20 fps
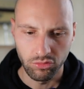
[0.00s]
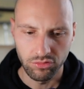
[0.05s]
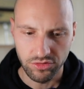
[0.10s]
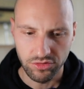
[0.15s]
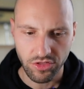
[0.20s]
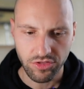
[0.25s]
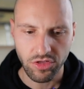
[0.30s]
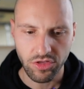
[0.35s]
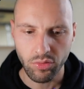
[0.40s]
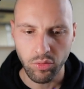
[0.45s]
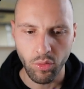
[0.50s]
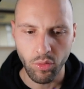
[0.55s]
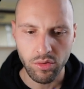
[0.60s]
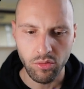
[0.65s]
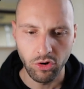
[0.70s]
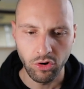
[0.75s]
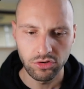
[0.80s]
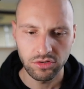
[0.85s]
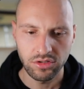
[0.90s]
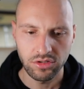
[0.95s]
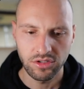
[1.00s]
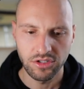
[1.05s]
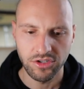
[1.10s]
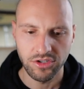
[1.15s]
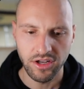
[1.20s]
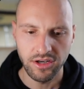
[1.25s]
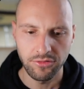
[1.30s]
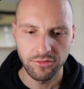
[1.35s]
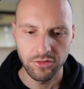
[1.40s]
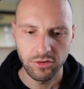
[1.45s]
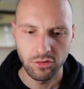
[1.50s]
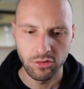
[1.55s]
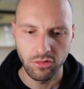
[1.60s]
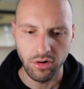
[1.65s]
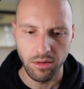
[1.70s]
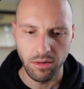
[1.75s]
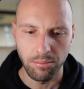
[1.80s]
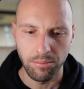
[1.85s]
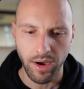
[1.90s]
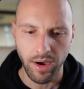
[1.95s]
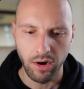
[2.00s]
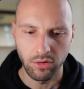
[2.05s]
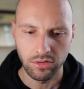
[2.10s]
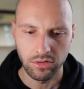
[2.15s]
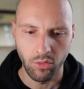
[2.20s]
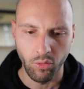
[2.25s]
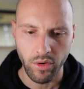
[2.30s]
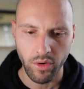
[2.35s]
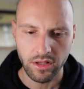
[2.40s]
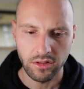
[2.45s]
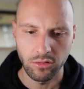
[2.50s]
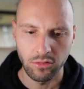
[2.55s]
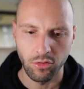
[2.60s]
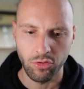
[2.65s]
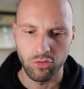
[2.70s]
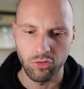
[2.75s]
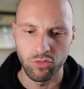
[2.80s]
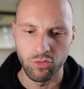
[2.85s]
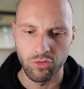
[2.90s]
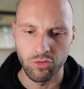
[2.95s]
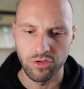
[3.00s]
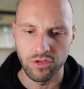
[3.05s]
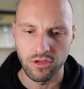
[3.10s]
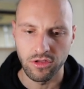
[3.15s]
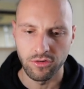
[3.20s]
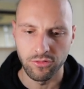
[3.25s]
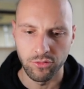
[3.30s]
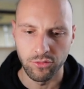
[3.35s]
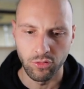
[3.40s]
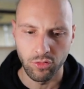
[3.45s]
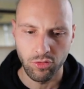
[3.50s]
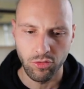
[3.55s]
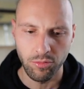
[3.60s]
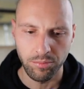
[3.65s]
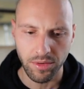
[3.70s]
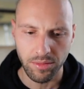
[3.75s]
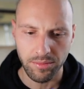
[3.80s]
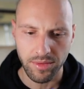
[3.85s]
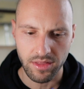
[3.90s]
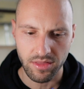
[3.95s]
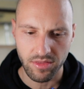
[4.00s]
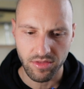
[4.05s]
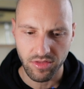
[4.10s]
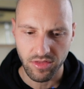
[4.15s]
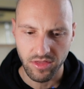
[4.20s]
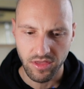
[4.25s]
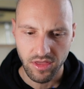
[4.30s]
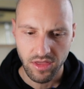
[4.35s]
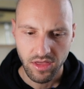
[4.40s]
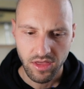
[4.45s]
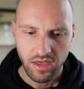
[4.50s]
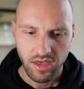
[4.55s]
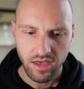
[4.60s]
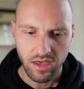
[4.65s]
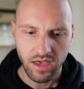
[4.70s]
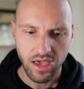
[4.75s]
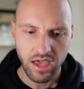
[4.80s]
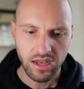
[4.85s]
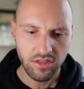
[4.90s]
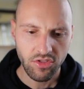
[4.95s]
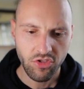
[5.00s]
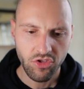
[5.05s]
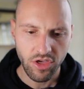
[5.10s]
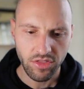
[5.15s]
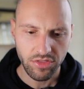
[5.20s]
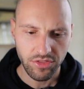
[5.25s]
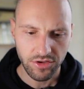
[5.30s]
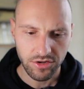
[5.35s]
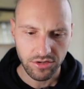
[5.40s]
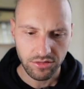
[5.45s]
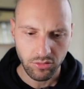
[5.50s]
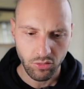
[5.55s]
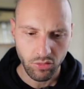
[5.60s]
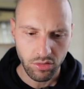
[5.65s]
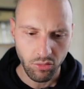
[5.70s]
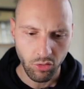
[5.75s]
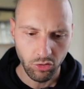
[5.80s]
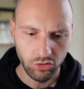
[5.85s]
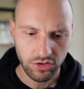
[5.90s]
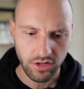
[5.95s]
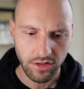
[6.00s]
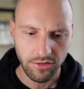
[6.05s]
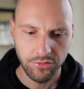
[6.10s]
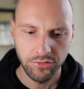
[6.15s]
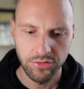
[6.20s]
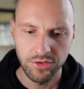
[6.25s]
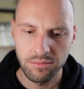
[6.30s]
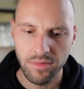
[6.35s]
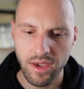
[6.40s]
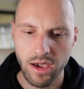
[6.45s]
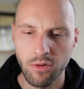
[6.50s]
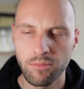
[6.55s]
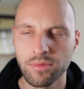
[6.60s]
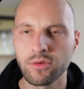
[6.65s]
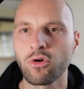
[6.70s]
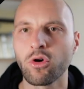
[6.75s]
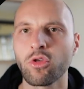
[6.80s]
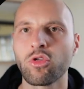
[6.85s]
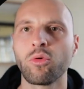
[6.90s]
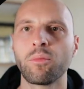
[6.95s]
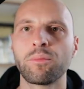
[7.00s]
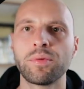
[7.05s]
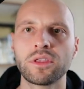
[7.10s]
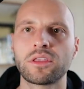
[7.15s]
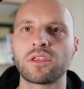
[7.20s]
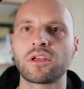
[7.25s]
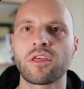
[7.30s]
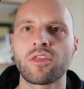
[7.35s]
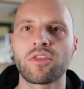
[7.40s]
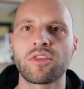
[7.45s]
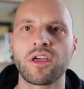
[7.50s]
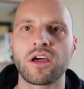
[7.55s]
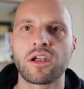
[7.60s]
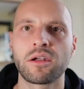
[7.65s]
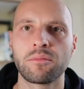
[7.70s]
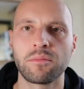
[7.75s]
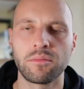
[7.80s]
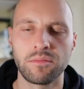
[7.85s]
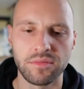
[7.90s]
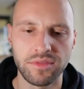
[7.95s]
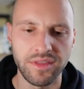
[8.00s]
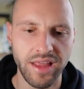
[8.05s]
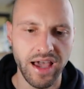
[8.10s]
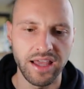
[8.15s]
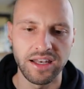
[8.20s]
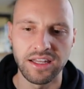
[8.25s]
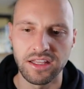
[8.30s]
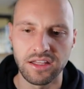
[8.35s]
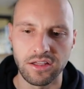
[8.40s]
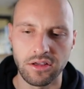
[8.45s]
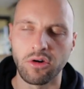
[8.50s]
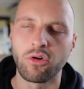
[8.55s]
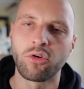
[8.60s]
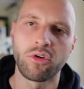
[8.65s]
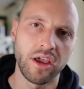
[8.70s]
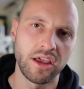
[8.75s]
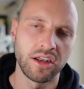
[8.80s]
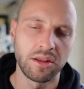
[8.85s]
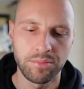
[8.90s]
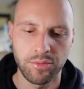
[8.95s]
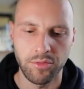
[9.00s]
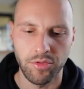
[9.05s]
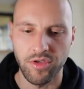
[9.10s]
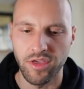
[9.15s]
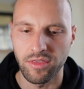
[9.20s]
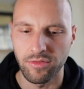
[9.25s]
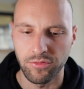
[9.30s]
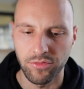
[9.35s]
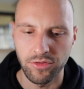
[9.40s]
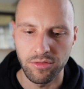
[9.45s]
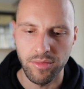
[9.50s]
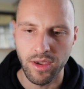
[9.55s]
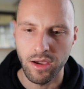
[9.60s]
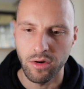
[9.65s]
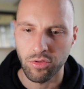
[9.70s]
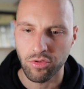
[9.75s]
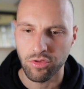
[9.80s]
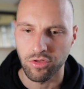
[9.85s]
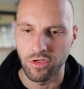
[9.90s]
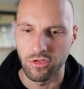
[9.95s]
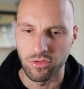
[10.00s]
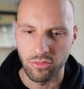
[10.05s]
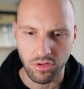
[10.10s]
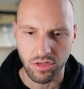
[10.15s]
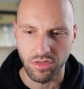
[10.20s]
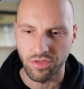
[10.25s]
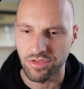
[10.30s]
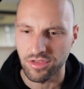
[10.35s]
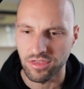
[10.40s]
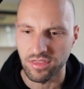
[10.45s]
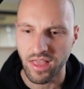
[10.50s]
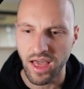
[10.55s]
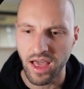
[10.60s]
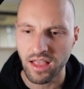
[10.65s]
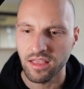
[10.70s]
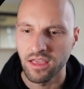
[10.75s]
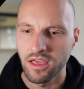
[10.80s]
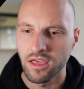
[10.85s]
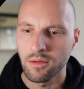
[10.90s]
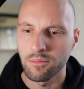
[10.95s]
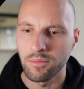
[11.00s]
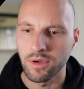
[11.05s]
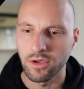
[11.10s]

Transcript: this is what we want. Create a video about weight loss using food supplements. Any gender, we want female because on Pinterest there are 90 or 80% females, and you can see that by